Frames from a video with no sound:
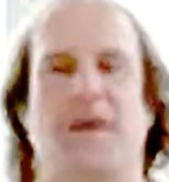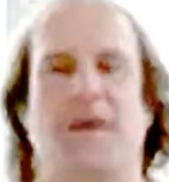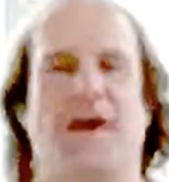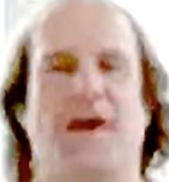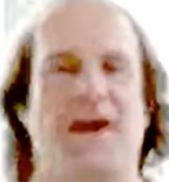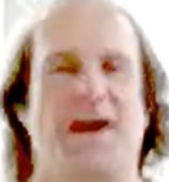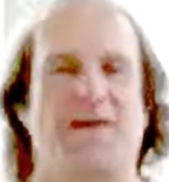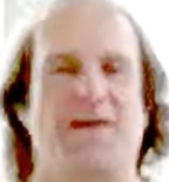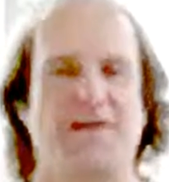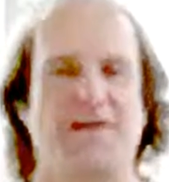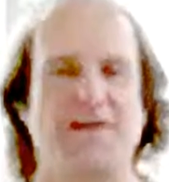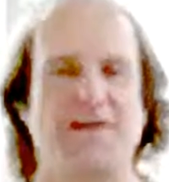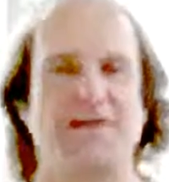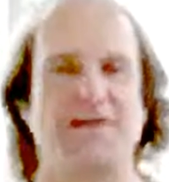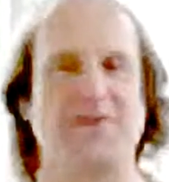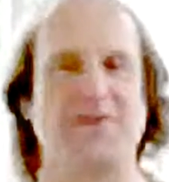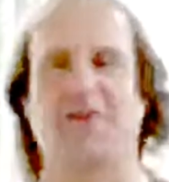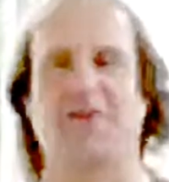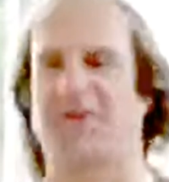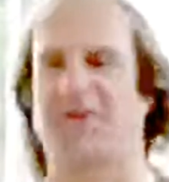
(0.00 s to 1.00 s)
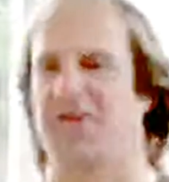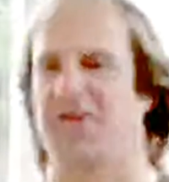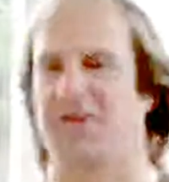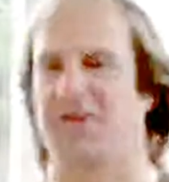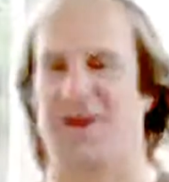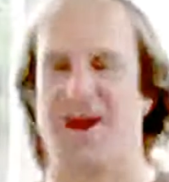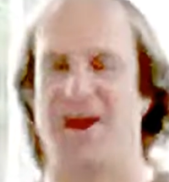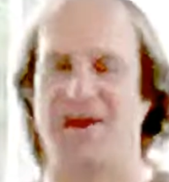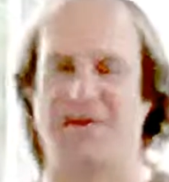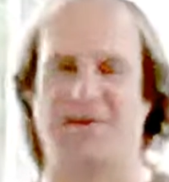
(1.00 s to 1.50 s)
And I couldn't do it. It was
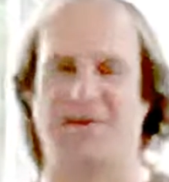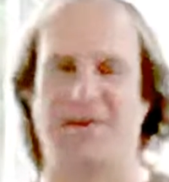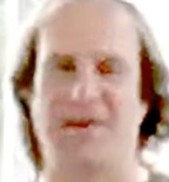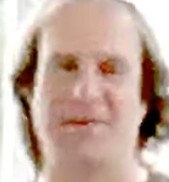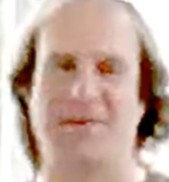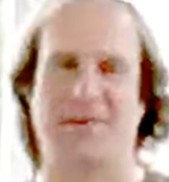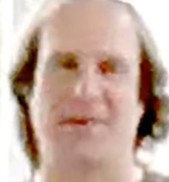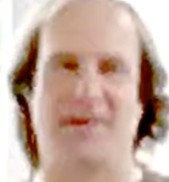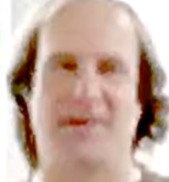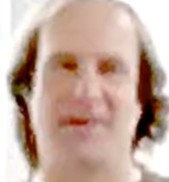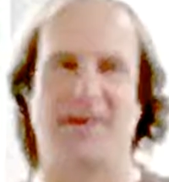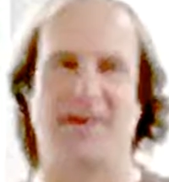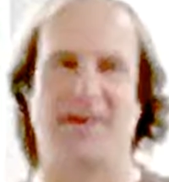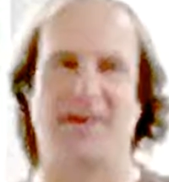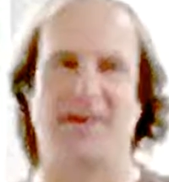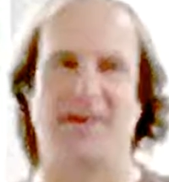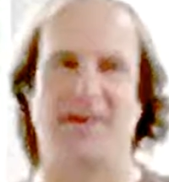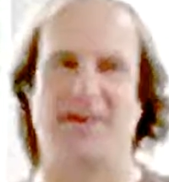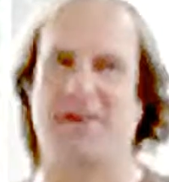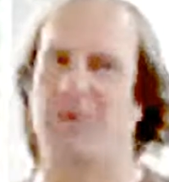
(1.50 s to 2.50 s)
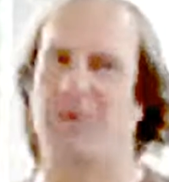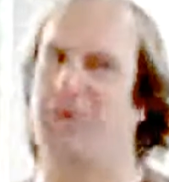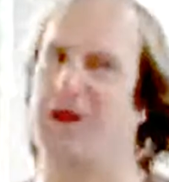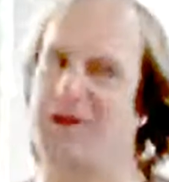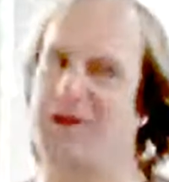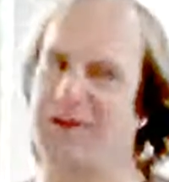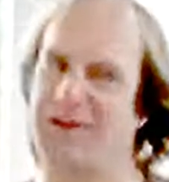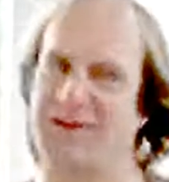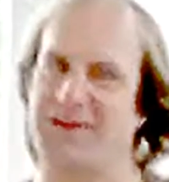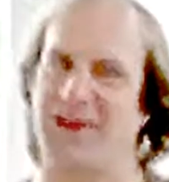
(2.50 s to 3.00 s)
just rock stable. For
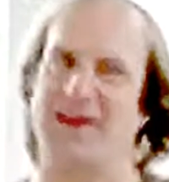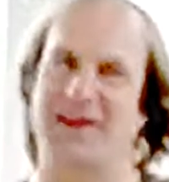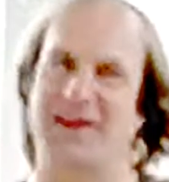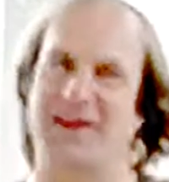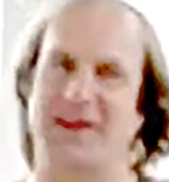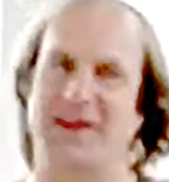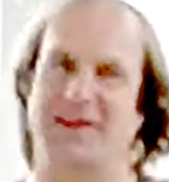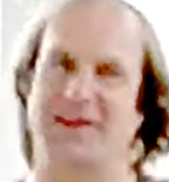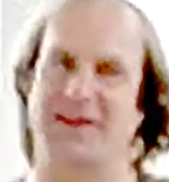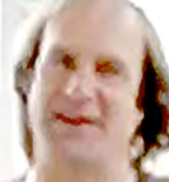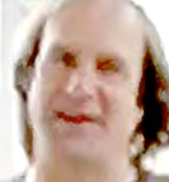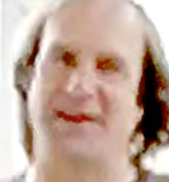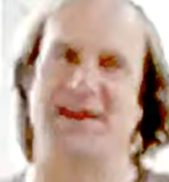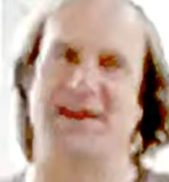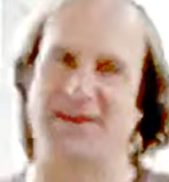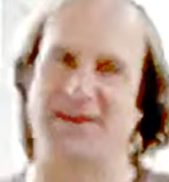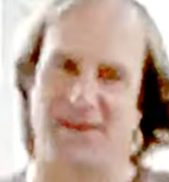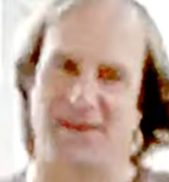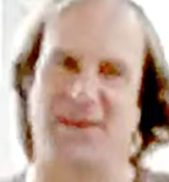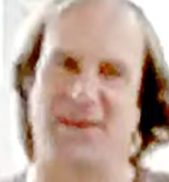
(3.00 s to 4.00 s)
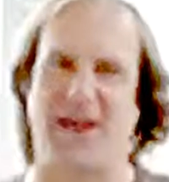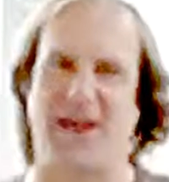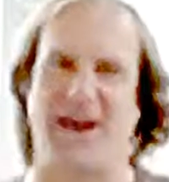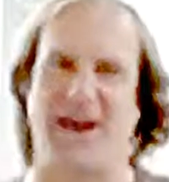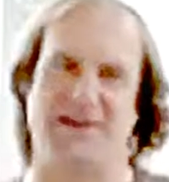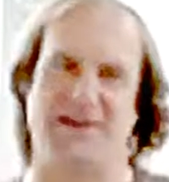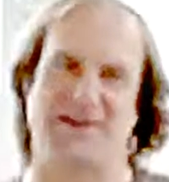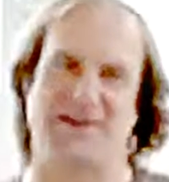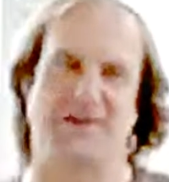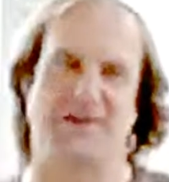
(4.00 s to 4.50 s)
1 second it got to
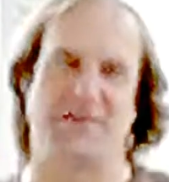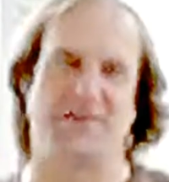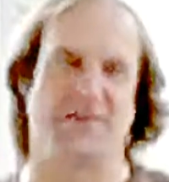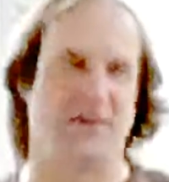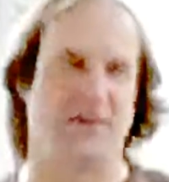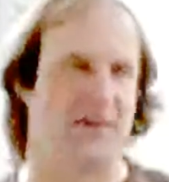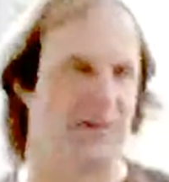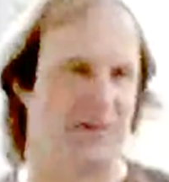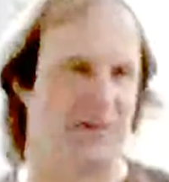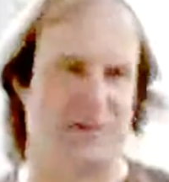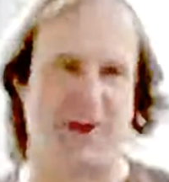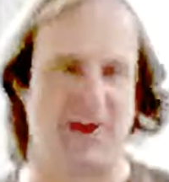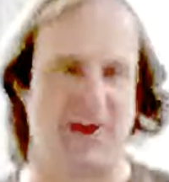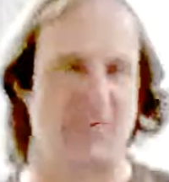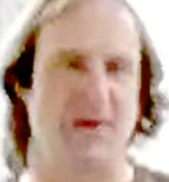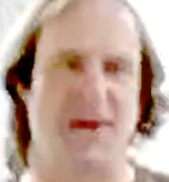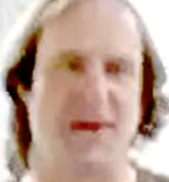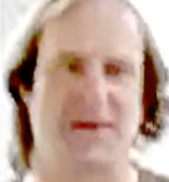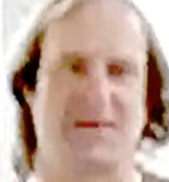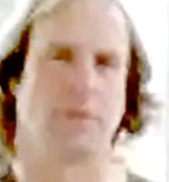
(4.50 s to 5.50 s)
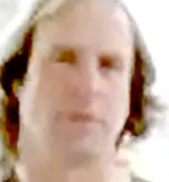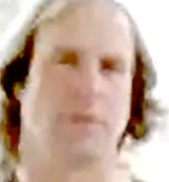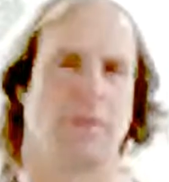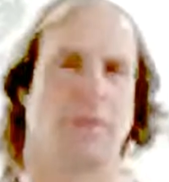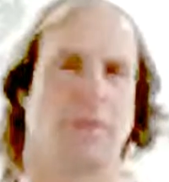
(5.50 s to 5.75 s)
flash, but it was right back.